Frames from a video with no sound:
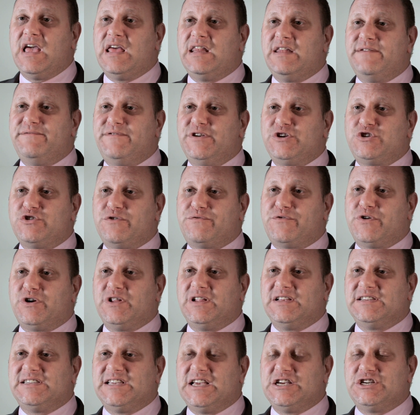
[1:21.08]
In in vitro
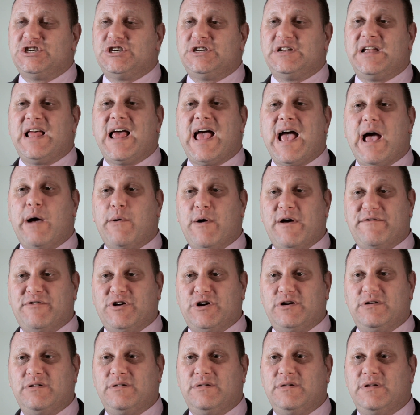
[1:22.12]
fertilization,
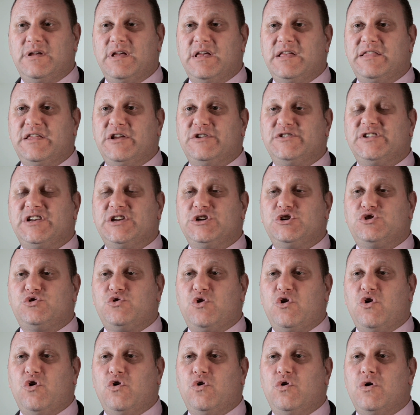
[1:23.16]
however, there's
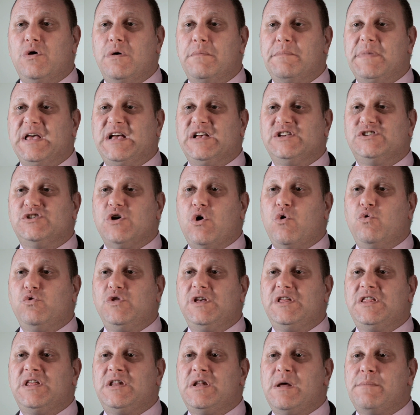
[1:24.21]
control because
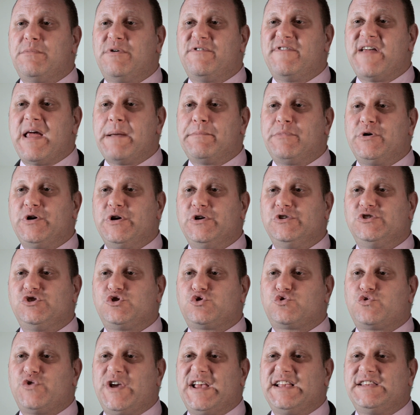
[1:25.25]
only the number of embryos
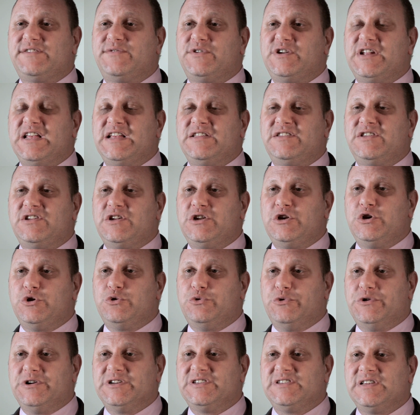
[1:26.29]
transferred into the
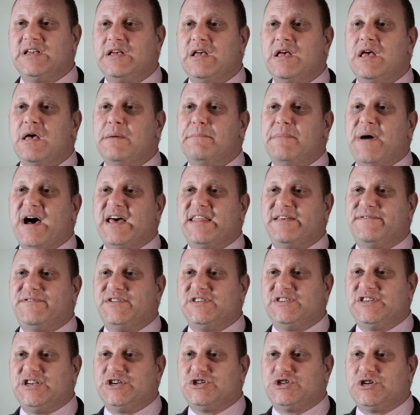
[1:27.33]
uterus by the
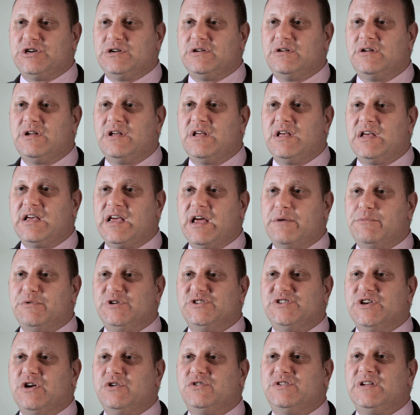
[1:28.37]
physician can
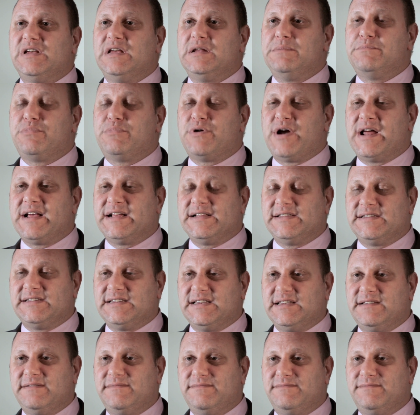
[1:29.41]
result in pregnancy.